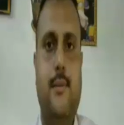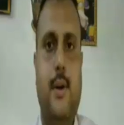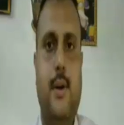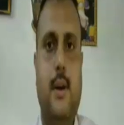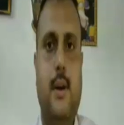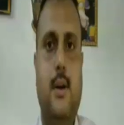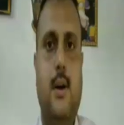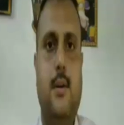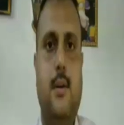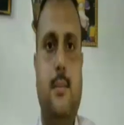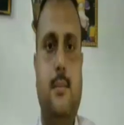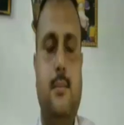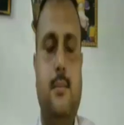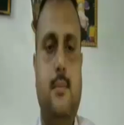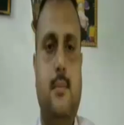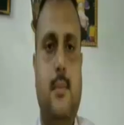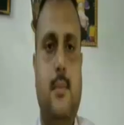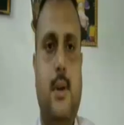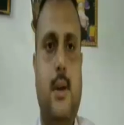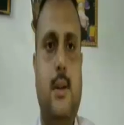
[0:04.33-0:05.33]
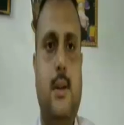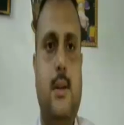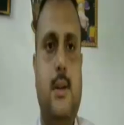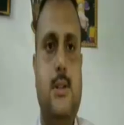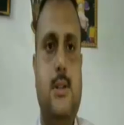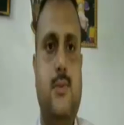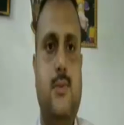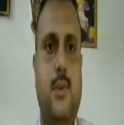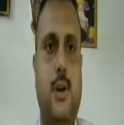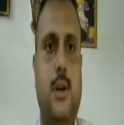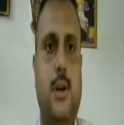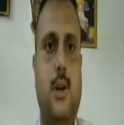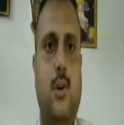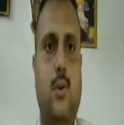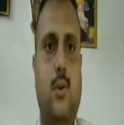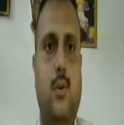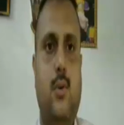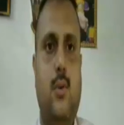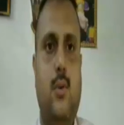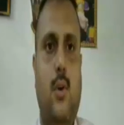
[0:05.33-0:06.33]
Welcome in this
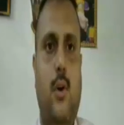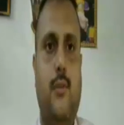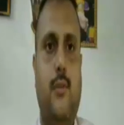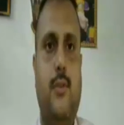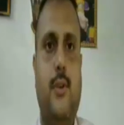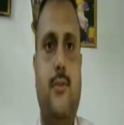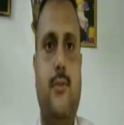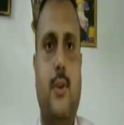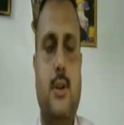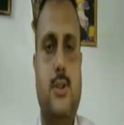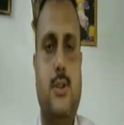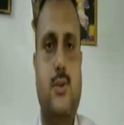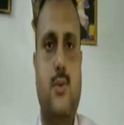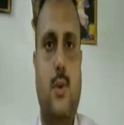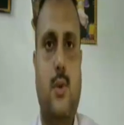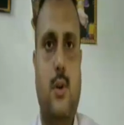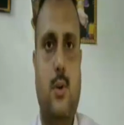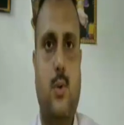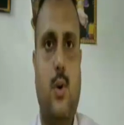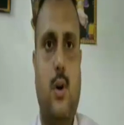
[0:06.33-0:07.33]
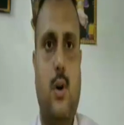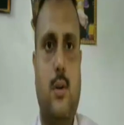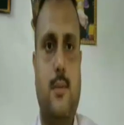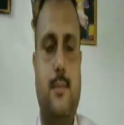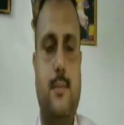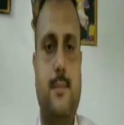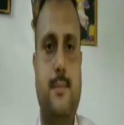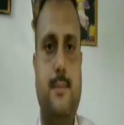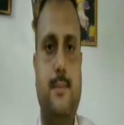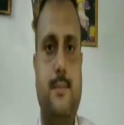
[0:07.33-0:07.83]
video of the First World War.